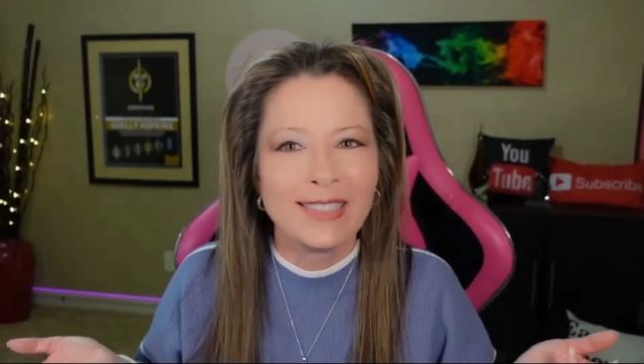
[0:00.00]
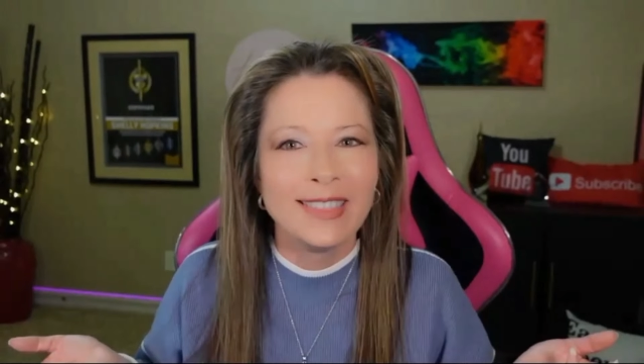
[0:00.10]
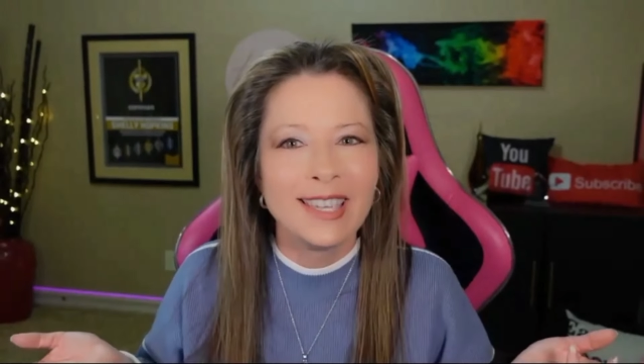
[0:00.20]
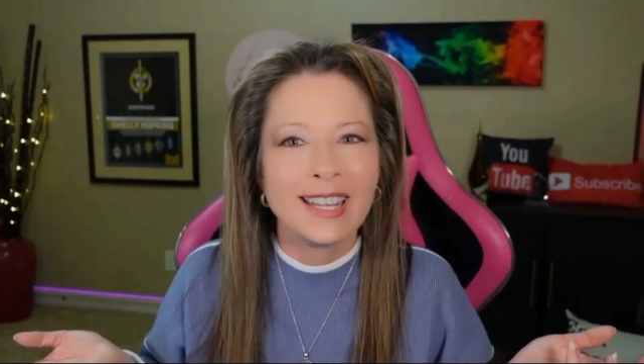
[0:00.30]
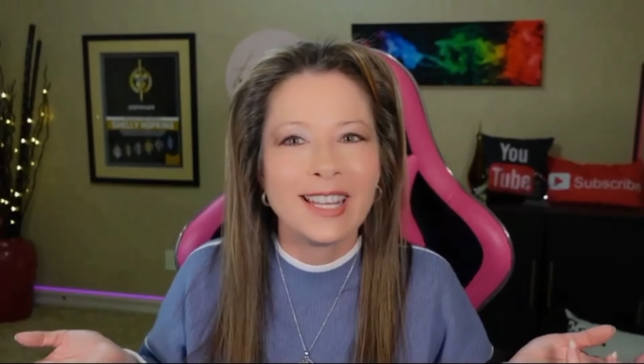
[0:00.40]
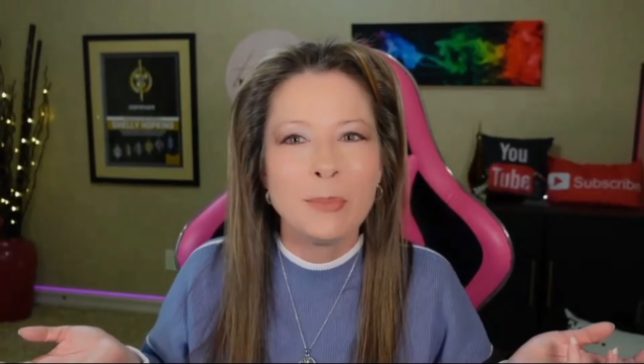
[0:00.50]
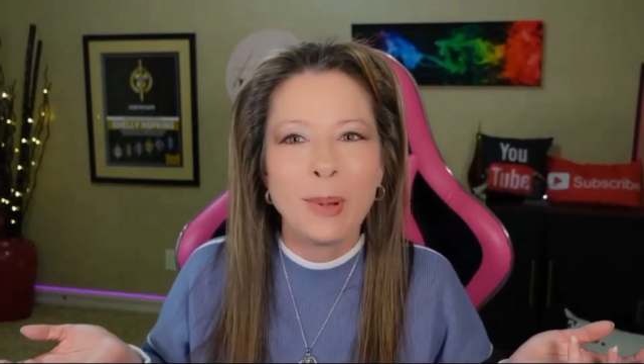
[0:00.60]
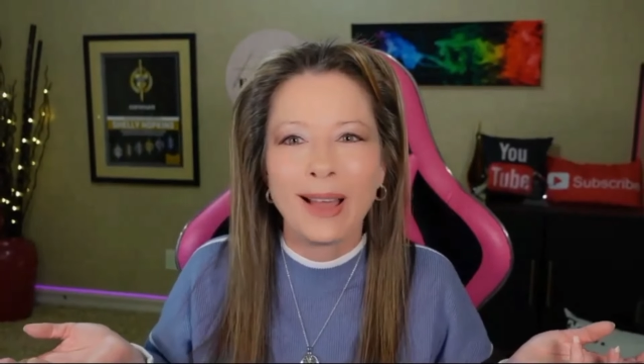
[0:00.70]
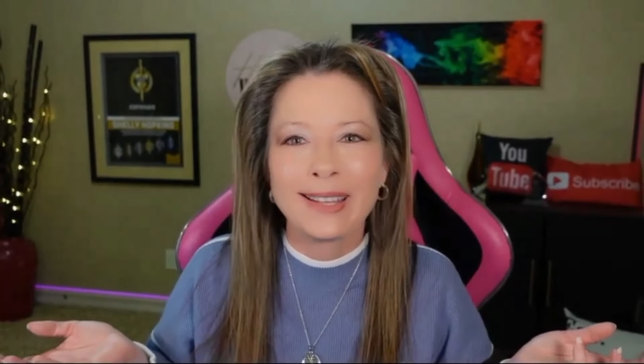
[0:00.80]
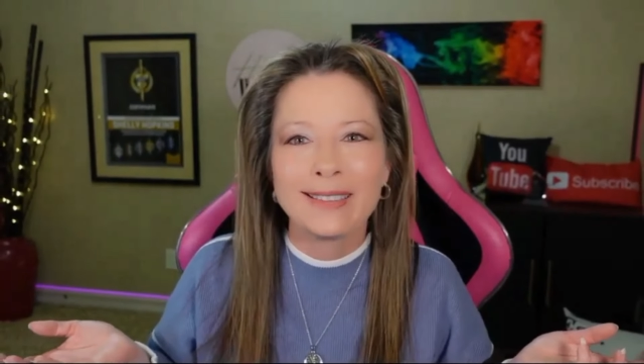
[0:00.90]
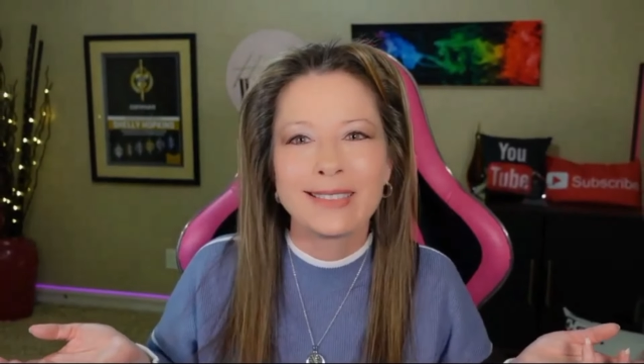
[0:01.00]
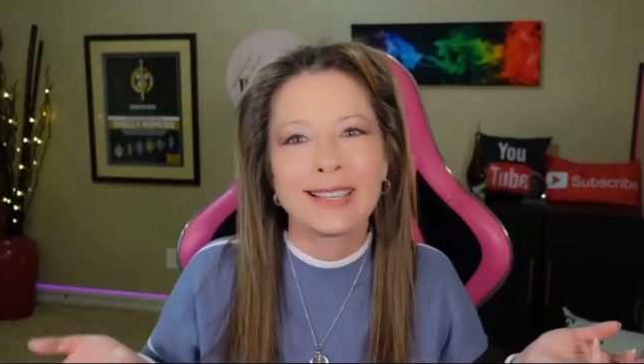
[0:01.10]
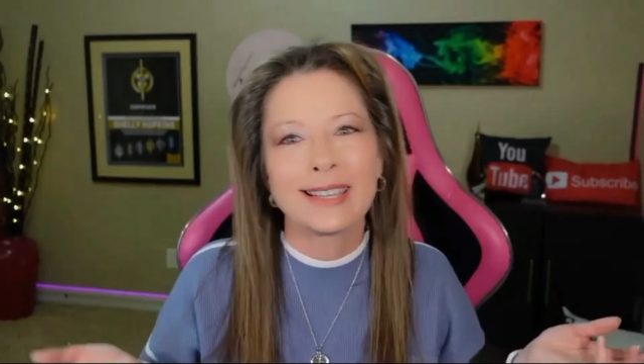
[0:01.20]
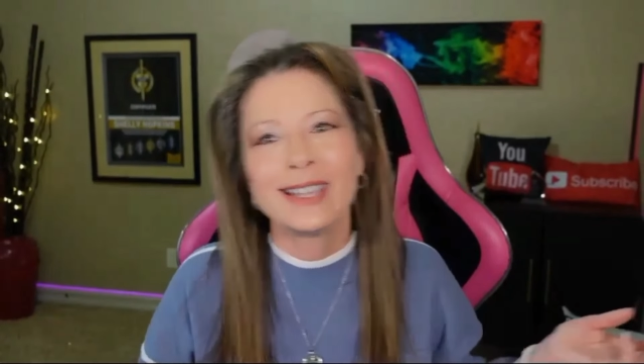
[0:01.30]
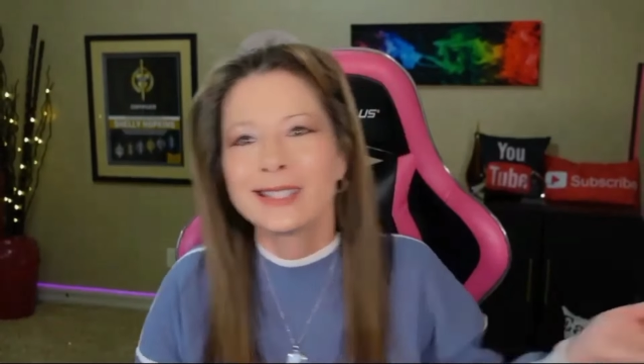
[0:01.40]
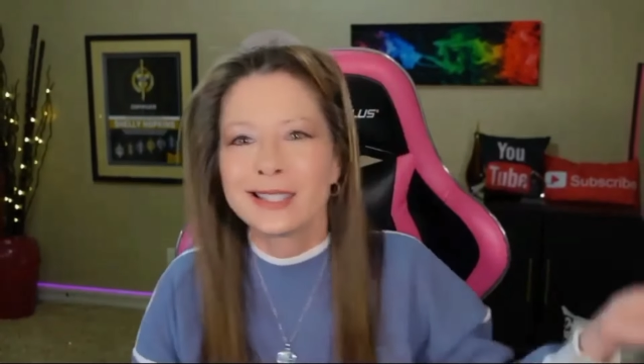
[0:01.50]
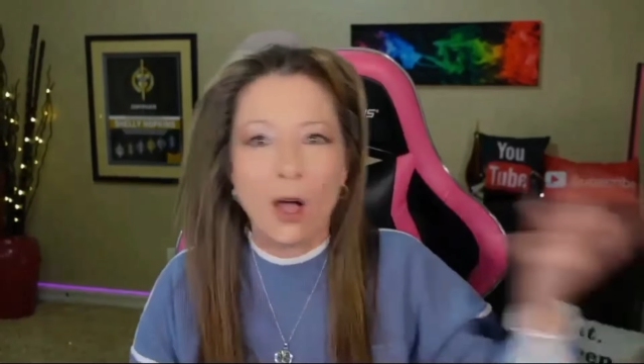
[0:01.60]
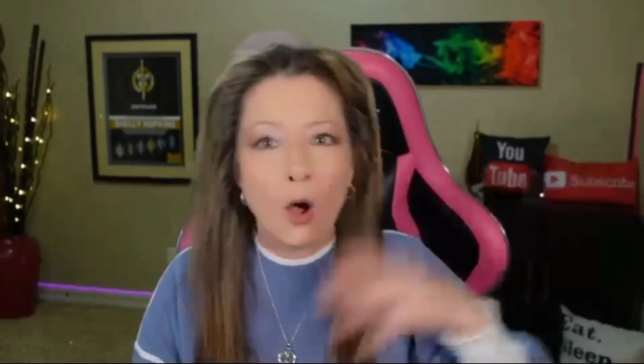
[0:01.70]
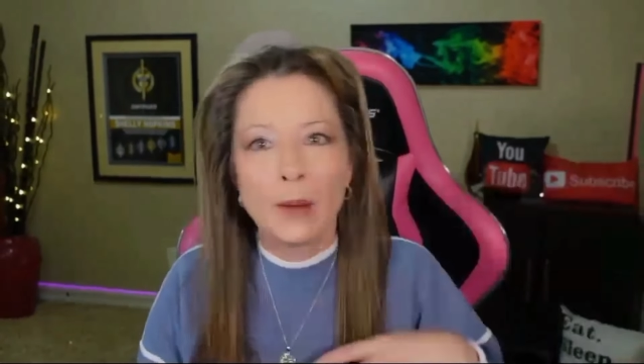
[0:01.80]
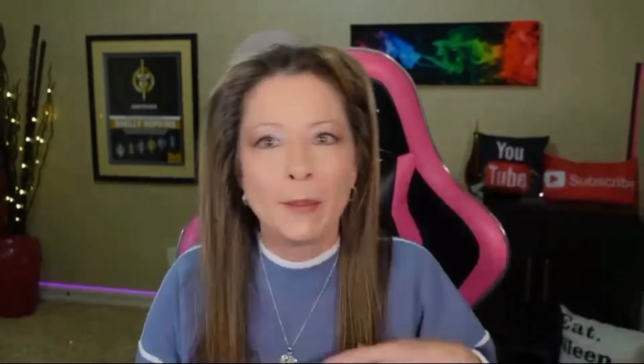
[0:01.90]
And then anybody that gets
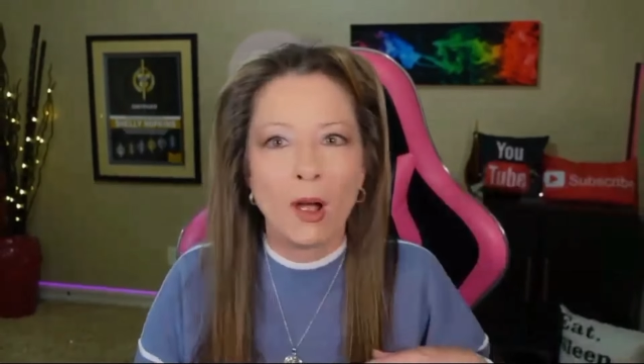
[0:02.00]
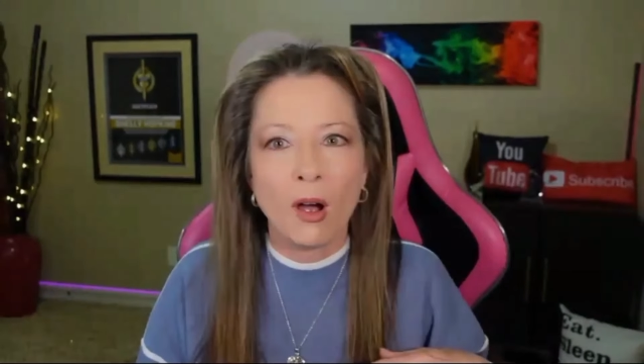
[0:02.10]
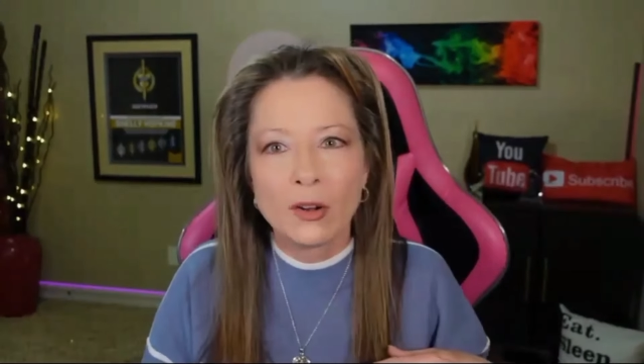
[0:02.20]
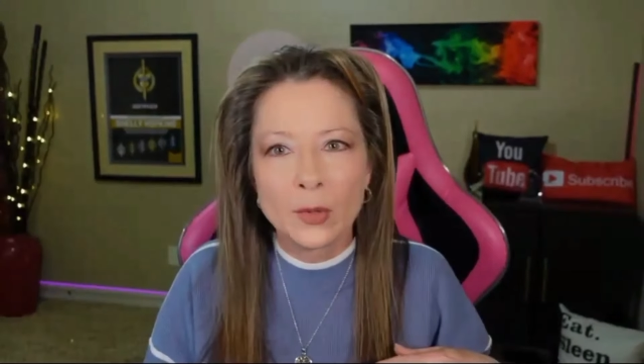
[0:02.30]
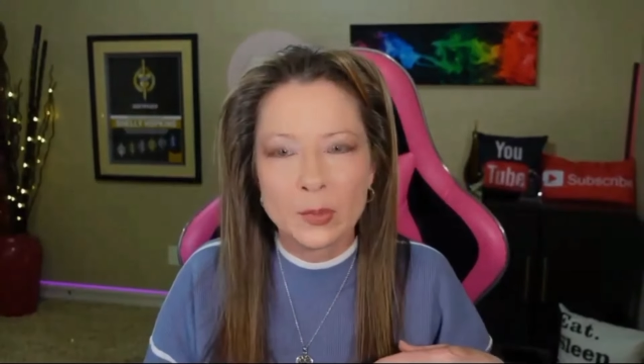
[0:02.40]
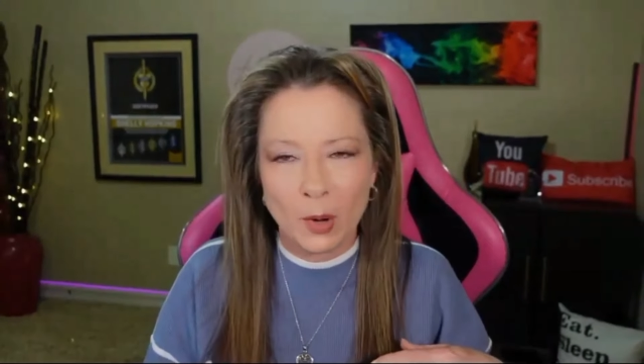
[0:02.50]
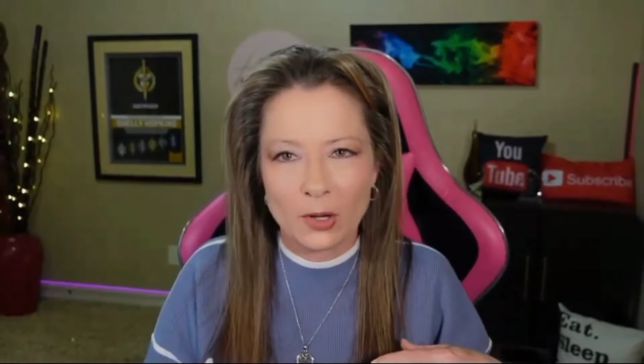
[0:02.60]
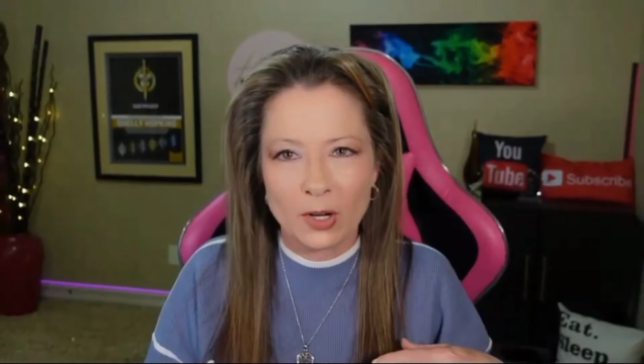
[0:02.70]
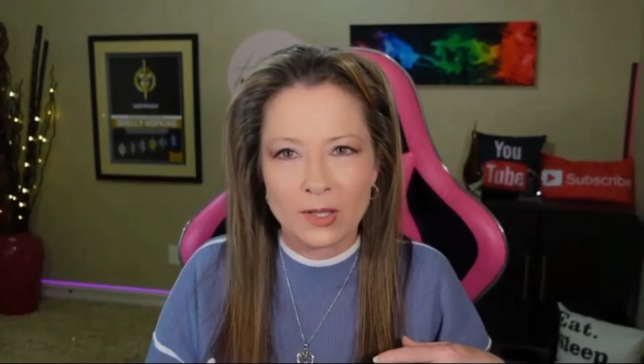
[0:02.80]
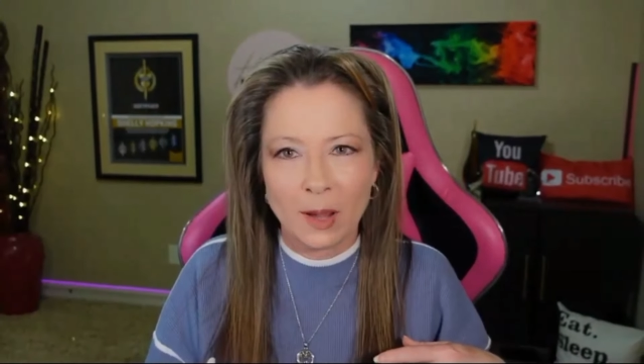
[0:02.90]
on my autoresponders,